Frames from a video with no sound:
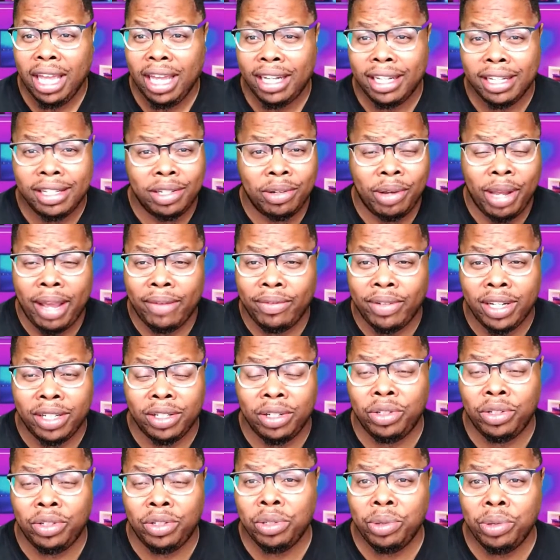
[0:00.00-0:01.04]
This don't have nothing to
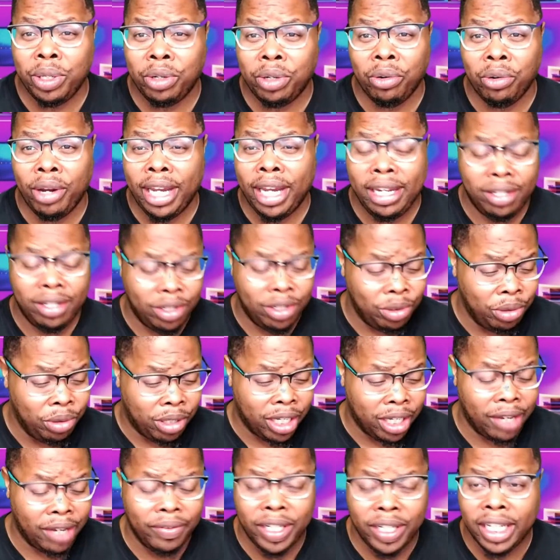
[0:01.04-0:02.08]
do with grace, new
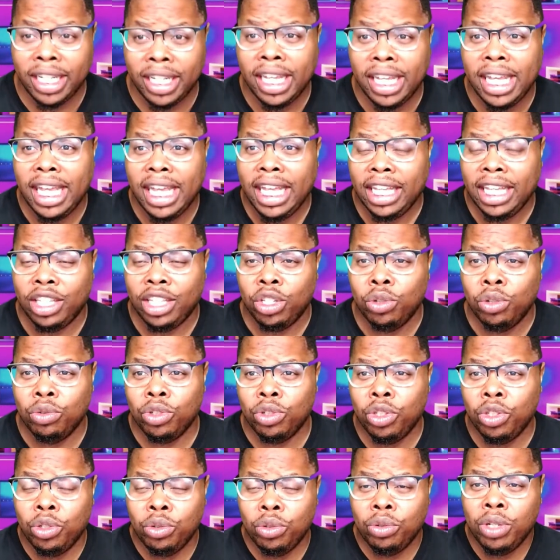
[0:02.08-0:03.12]
covenant. You
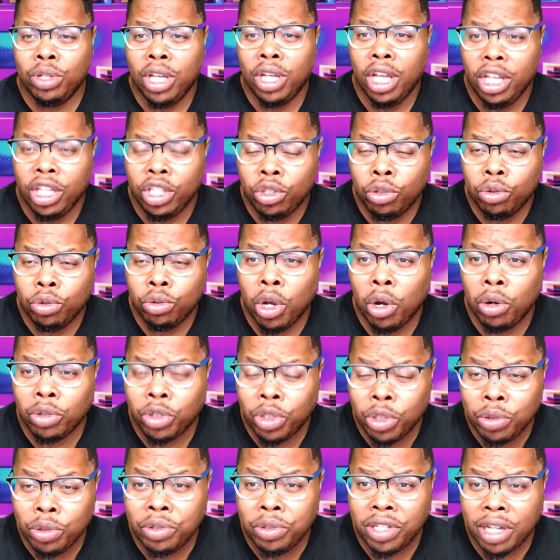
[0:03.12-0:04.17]
you you go
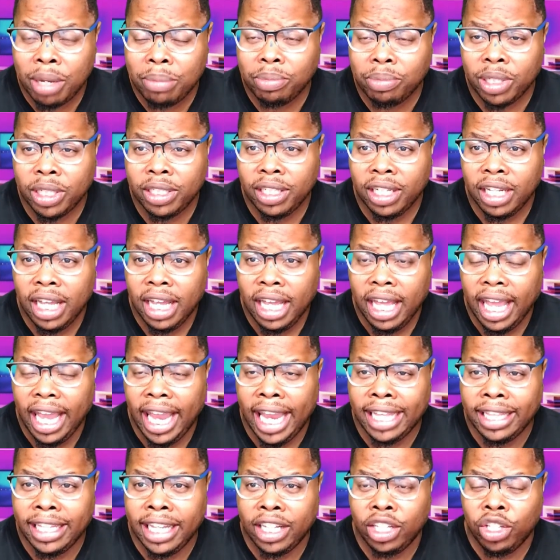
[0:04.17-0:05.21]
do something
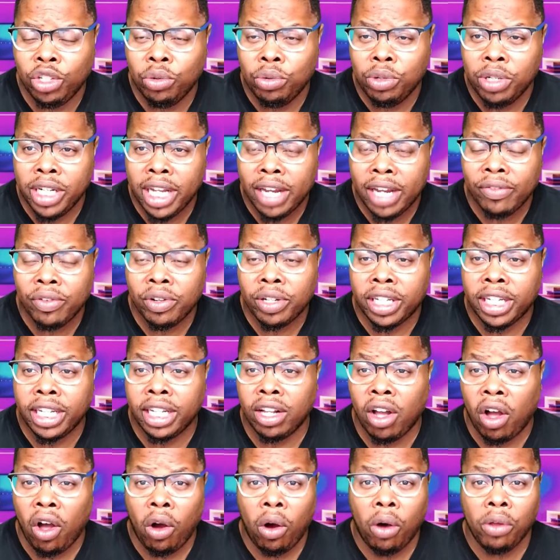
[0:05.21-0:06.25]
and then you never get
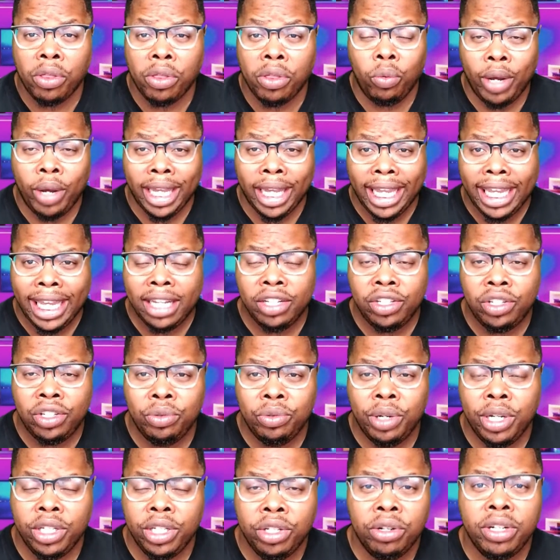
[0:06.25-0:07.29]
all the way into
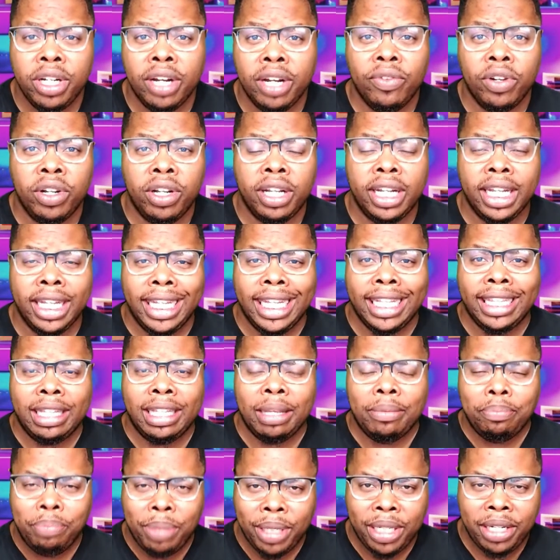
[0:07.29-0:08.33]
it. You're never going to get the
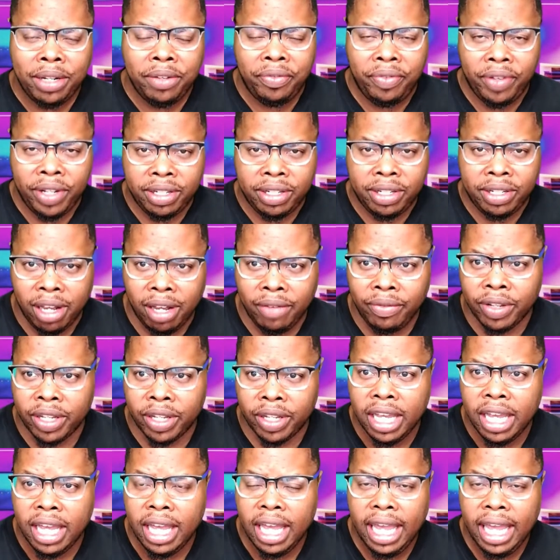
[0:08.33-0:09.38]
benefits of it.
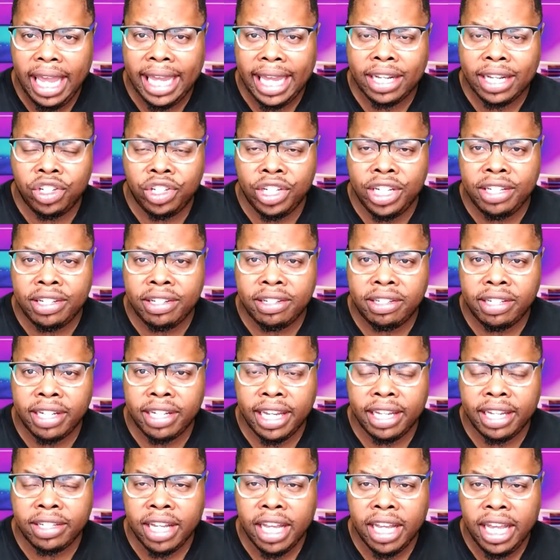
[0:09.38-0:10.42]
And Jesus
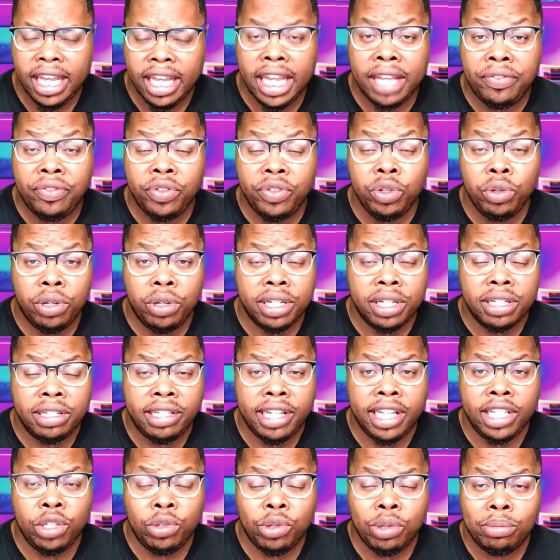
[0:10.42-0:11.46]
says, "If you
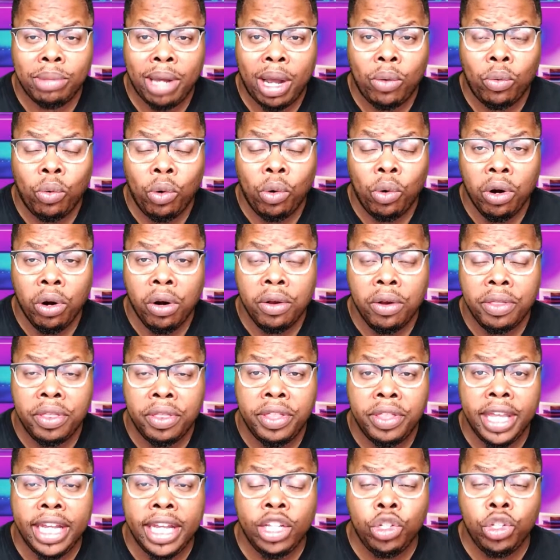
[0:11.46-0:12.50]
continue in my word,
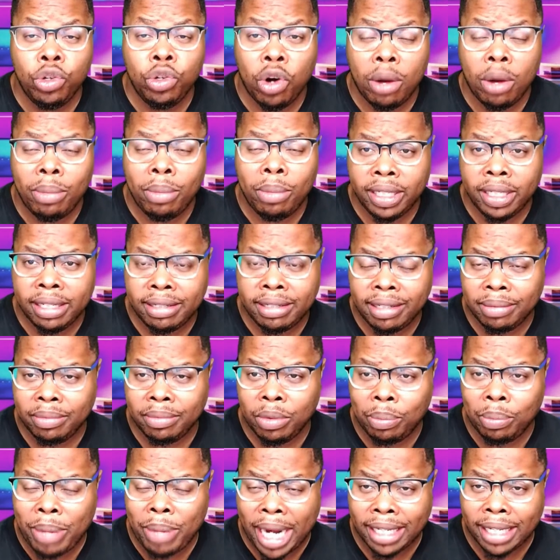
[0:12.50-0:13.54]
then you are my dis-
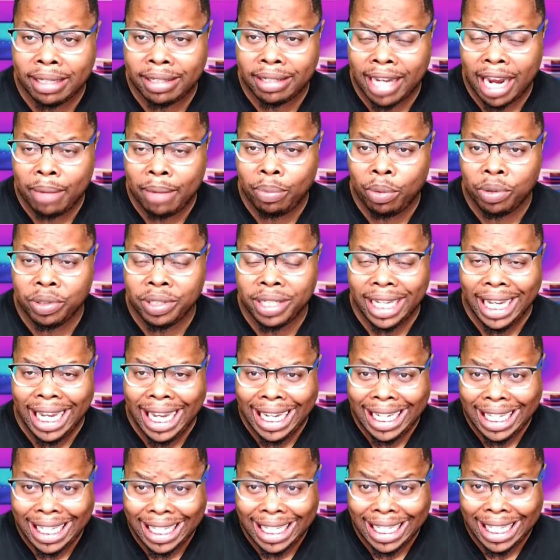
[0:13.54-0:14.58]
my disciples
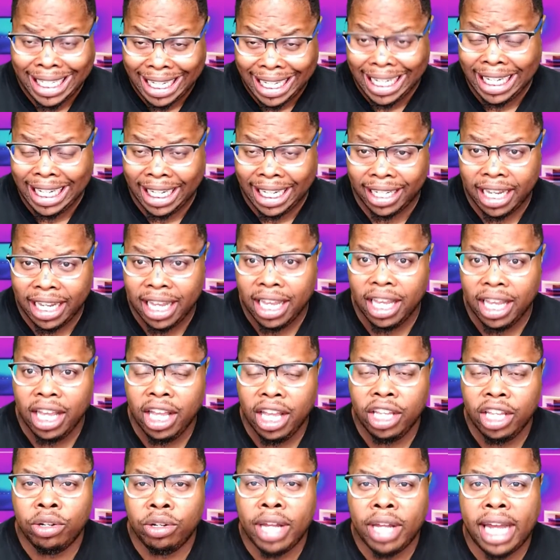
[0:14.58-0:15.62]
indeed."
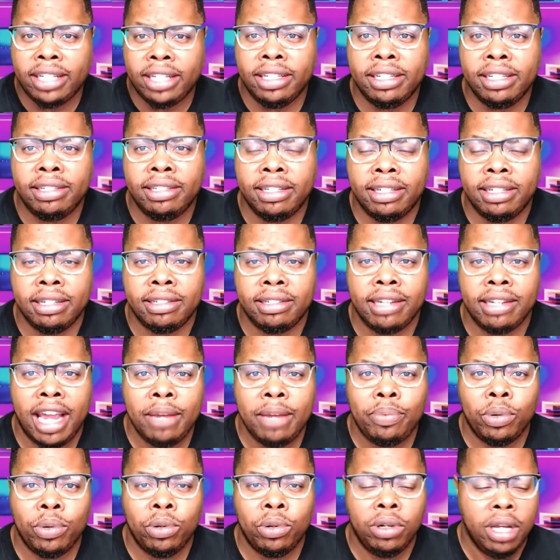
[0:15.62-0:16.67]
You're not just a
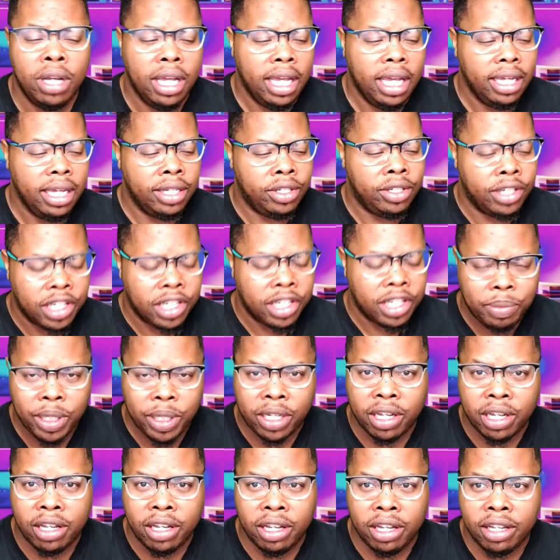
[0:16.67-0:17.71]
disciple just
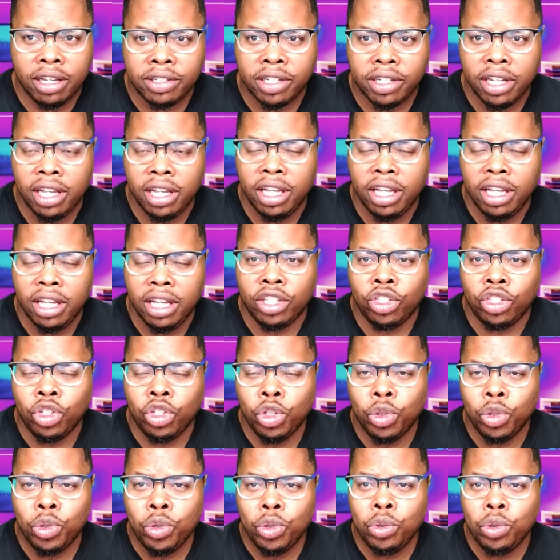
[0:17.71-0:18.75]
because
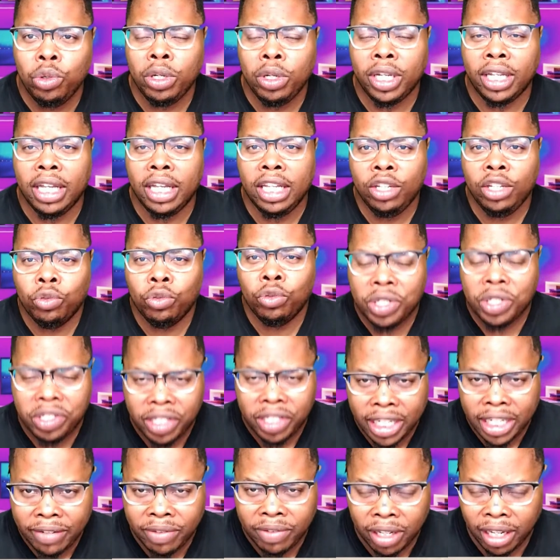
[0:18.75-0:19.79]
you
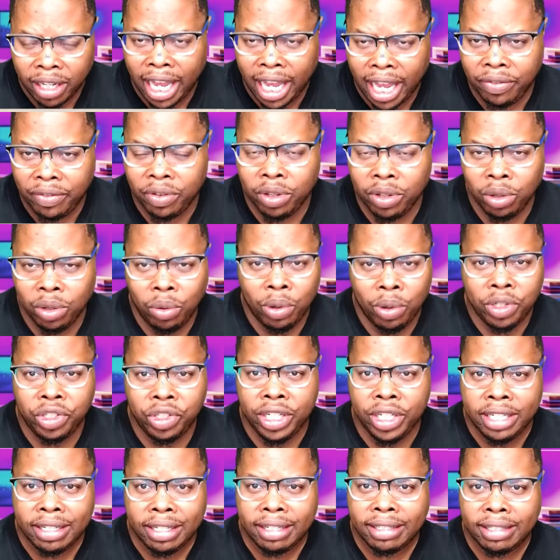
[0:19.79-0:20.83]
receive the life of the Lord
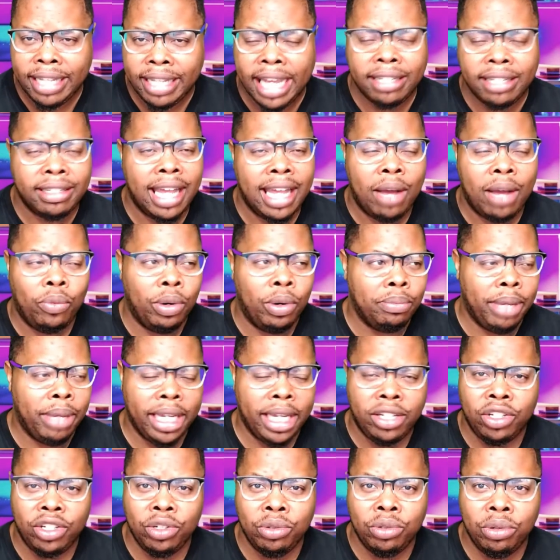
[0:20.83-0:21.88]
Jesus. That's not what
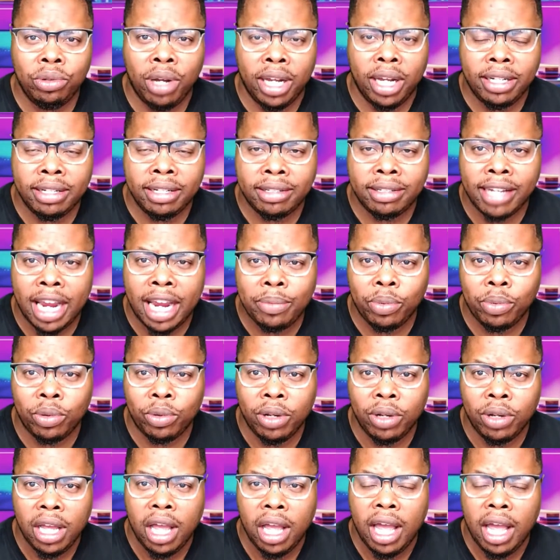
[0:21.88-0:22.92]
makes you a disciple.
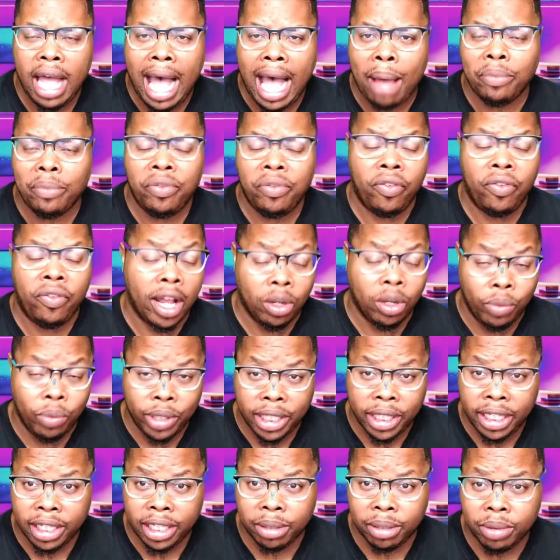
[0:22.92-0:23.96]
I'm
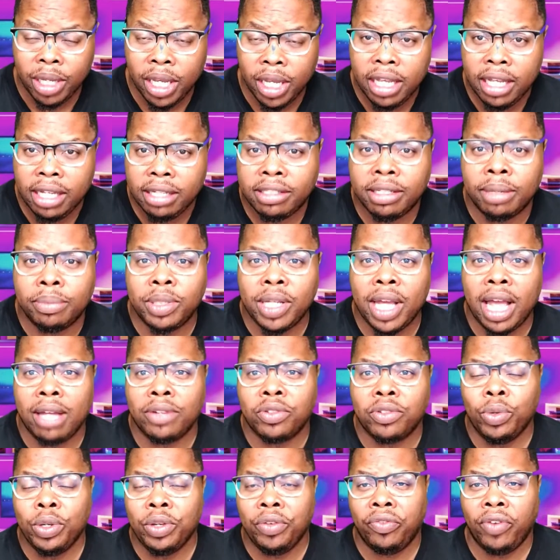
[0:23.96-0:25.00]
following him.
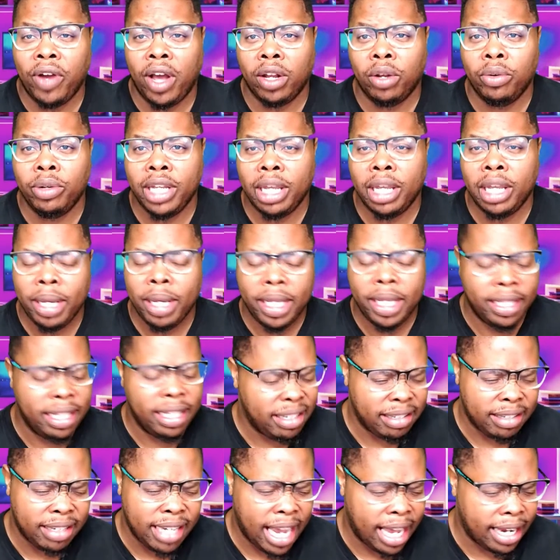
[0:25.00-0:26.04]
Sometimes we follow him, and this
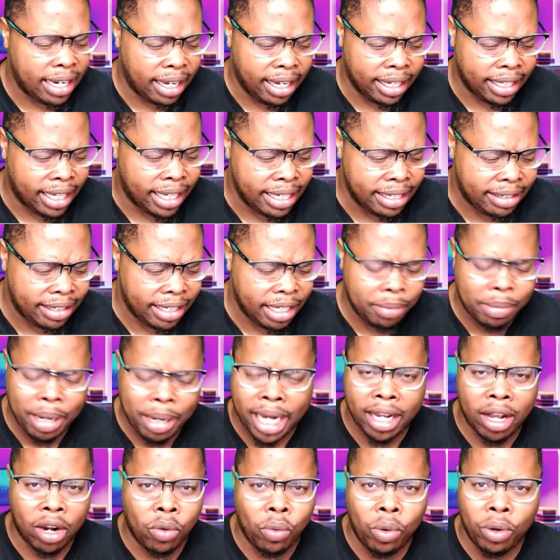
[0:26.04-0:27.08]
is not against
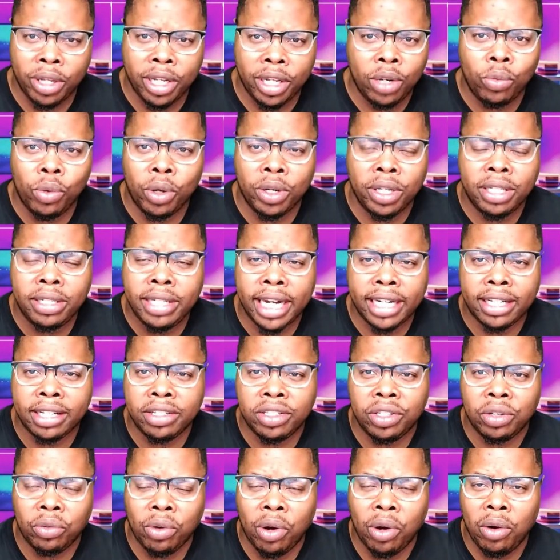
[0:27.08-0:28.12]
anybody. I don't want anyone to take this
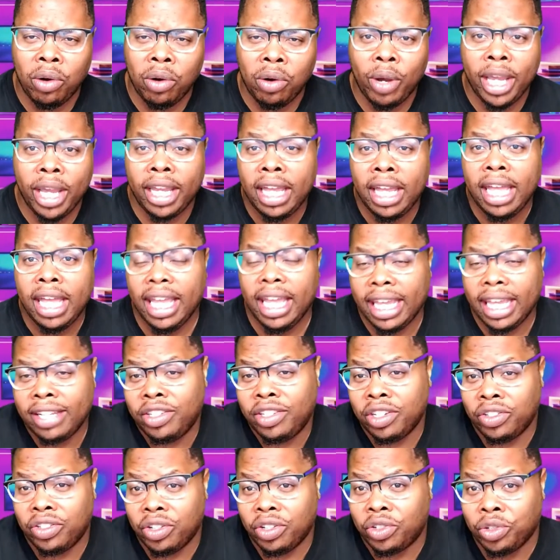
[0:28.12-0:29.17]
the wrong way. It's
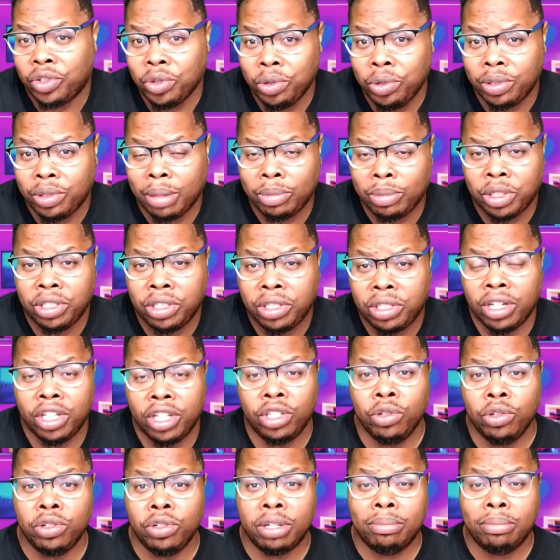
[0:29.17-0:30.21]
just the truth. I'm just going to
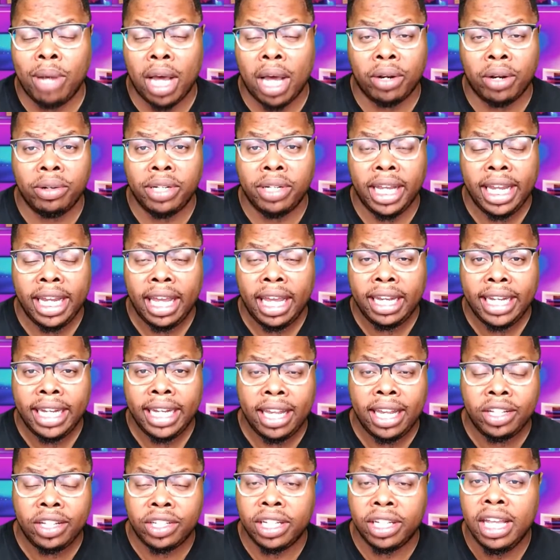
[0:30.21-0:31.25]
use a modern day
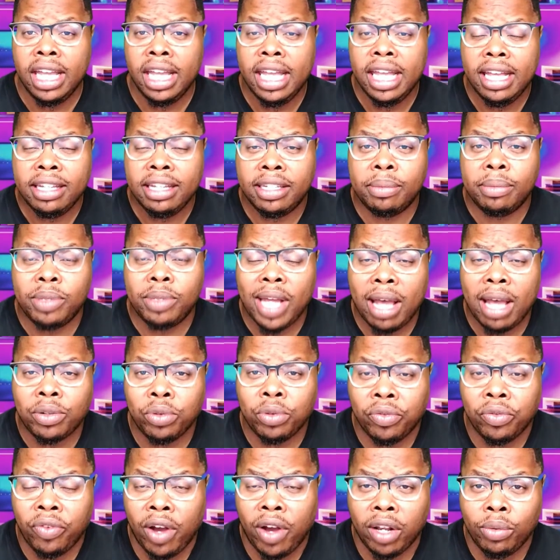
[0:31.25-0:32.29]
analogy. Sometimes we're
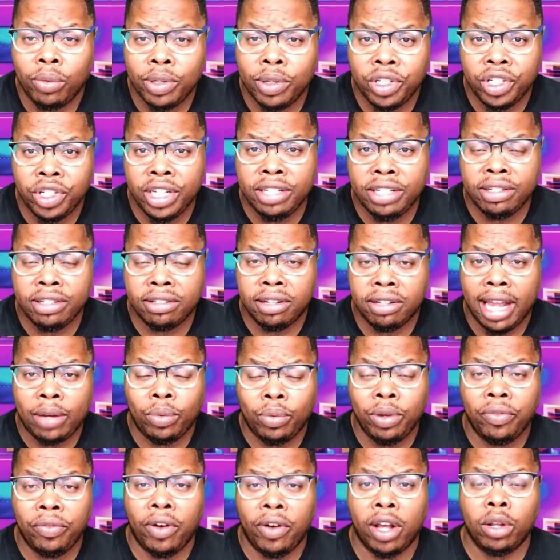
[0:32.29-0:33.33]
following Jesus like
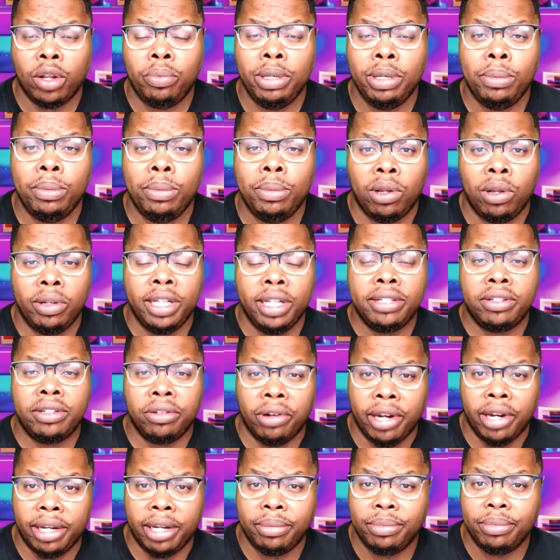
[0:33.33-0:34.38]
we follow people on
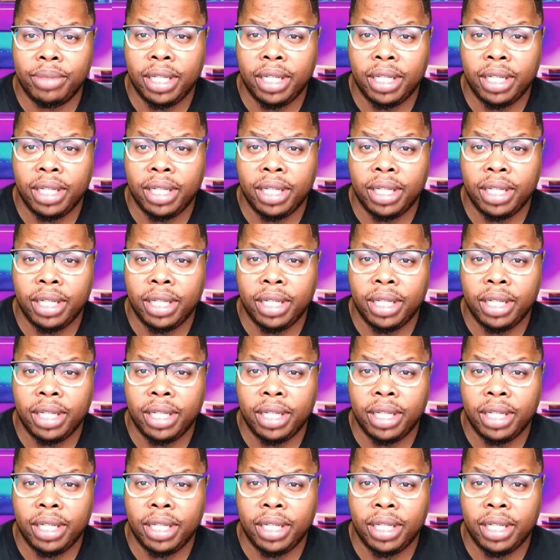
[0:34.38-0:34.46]
Instagram.